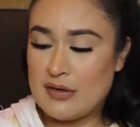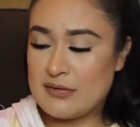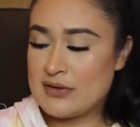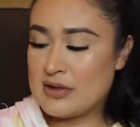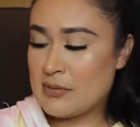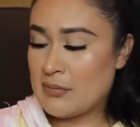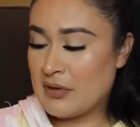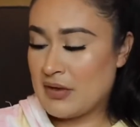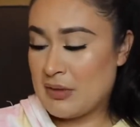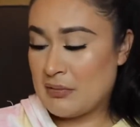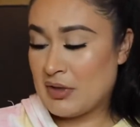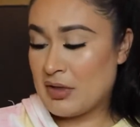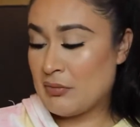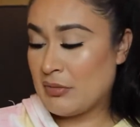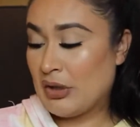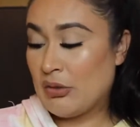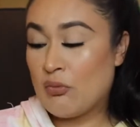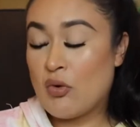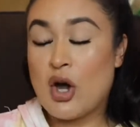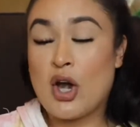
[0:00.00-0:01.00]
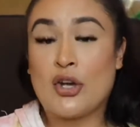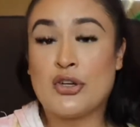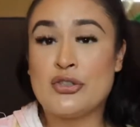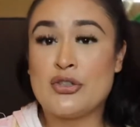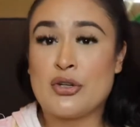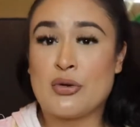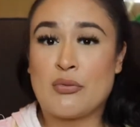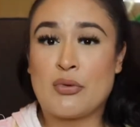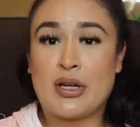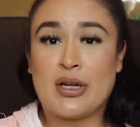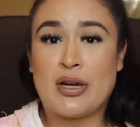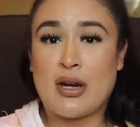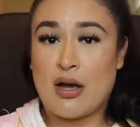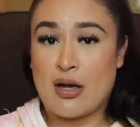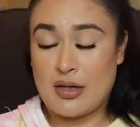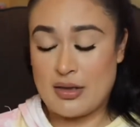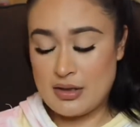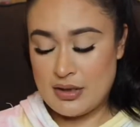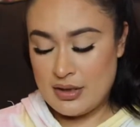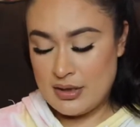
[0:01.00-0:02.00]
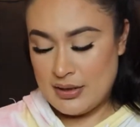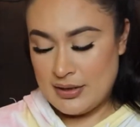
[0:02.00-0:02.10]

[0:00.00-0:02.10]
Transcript: if some of them can be washed or whatnot.